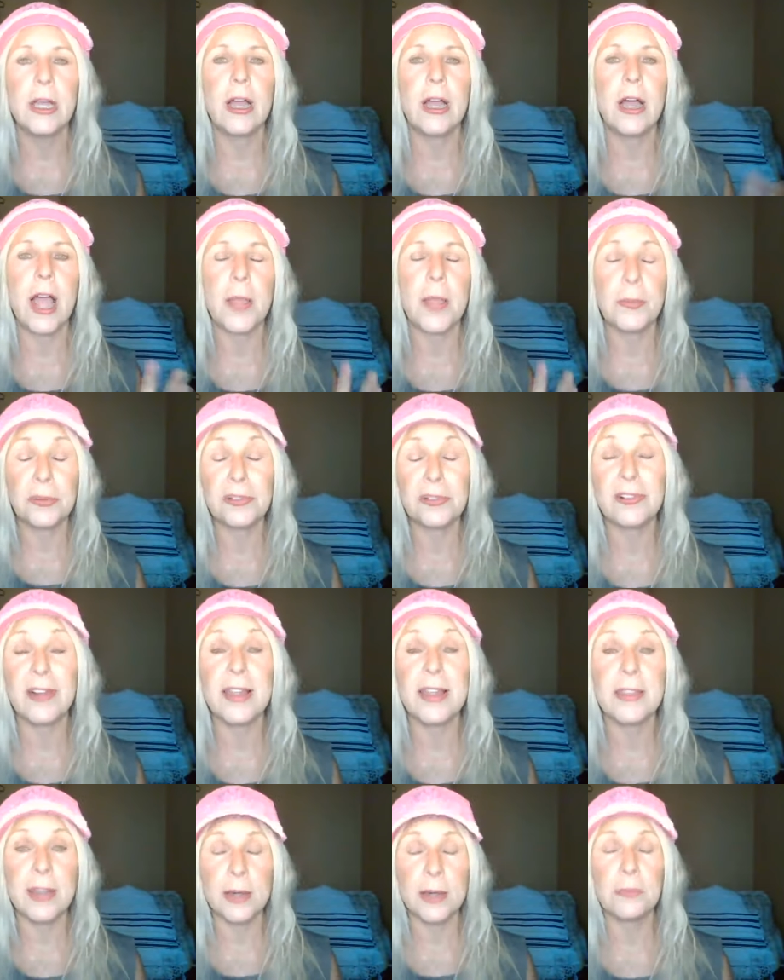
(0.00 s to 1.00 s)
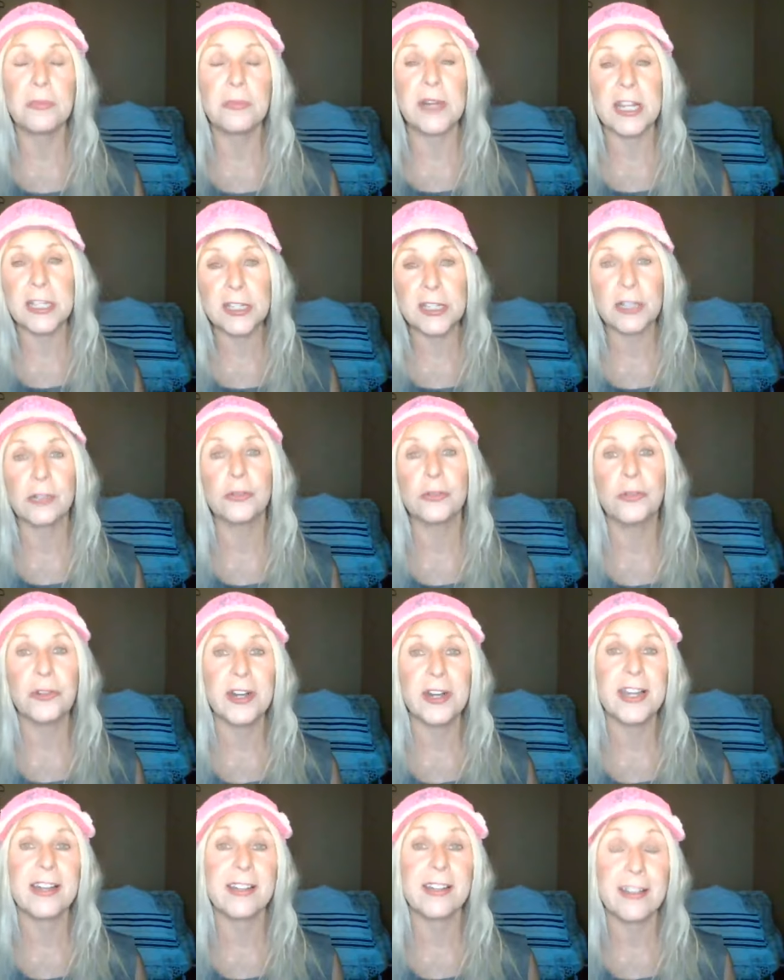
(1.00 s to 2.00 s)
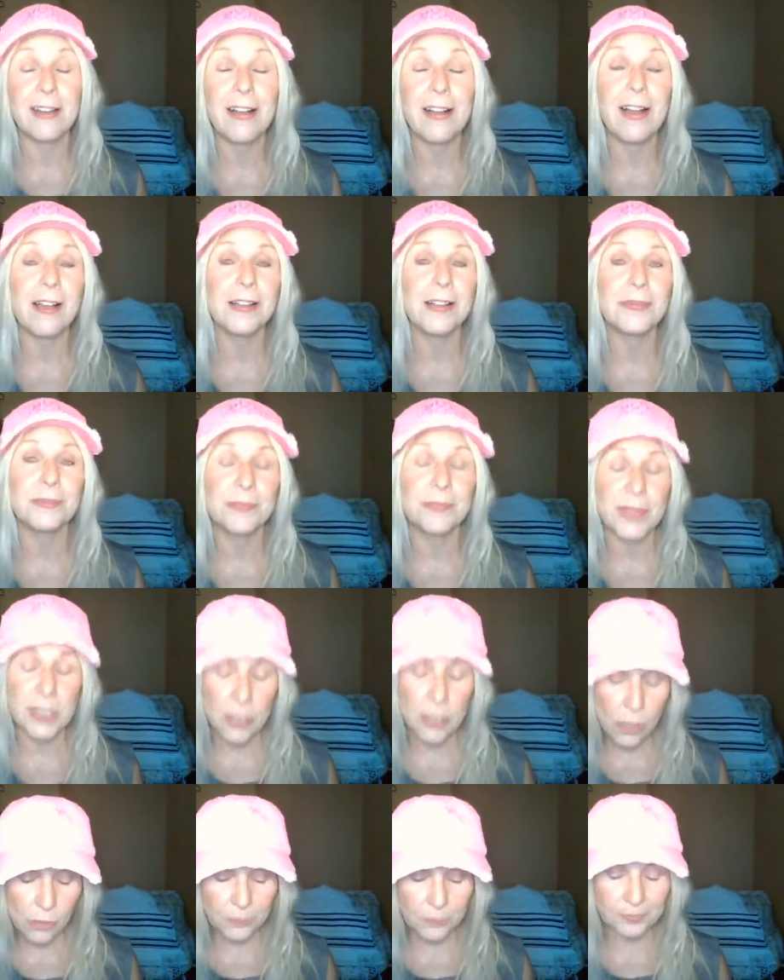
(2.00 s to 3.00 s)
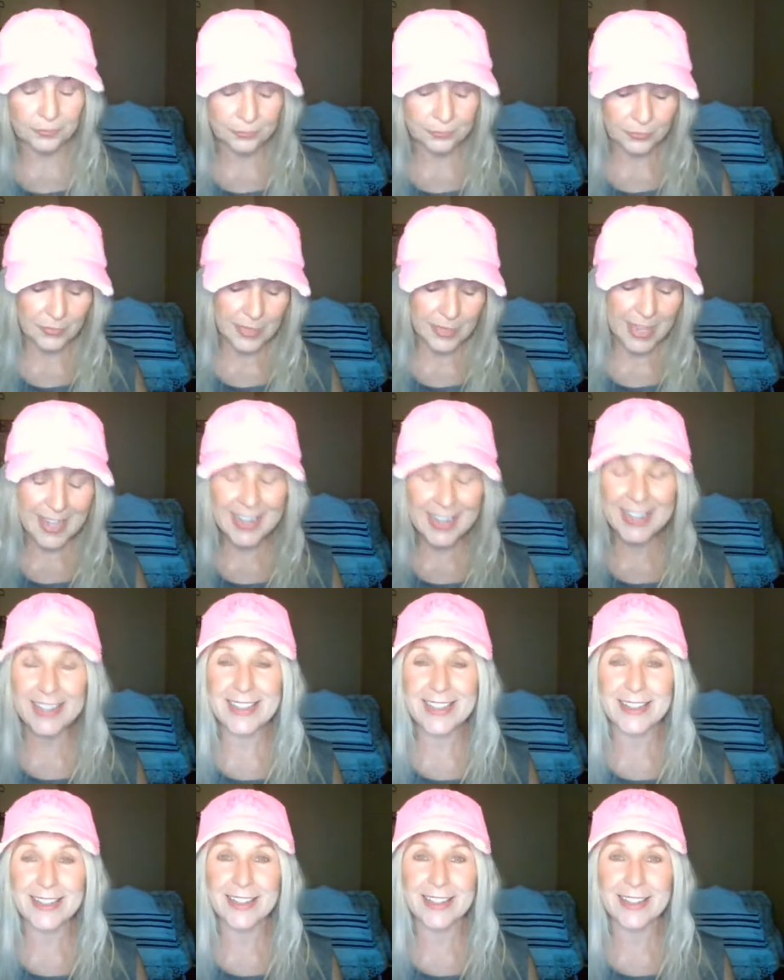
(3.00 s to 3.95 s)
I pray that it brings glory to God so and in